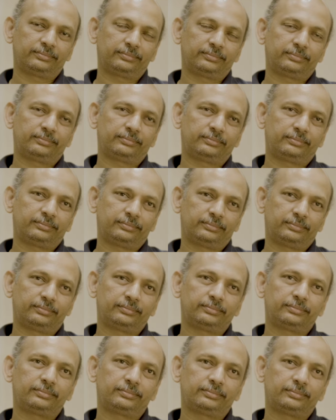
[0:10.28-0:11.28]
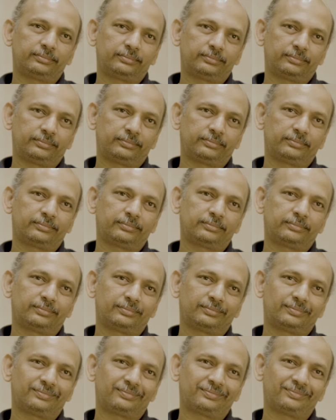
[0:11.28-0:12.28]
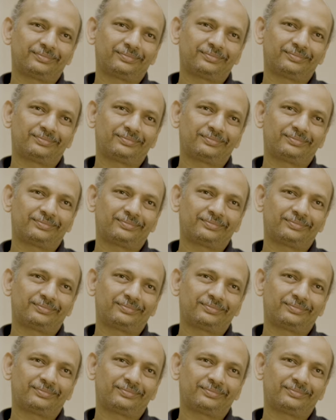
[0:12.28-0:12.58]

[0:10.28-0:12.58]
This person isn't speaking.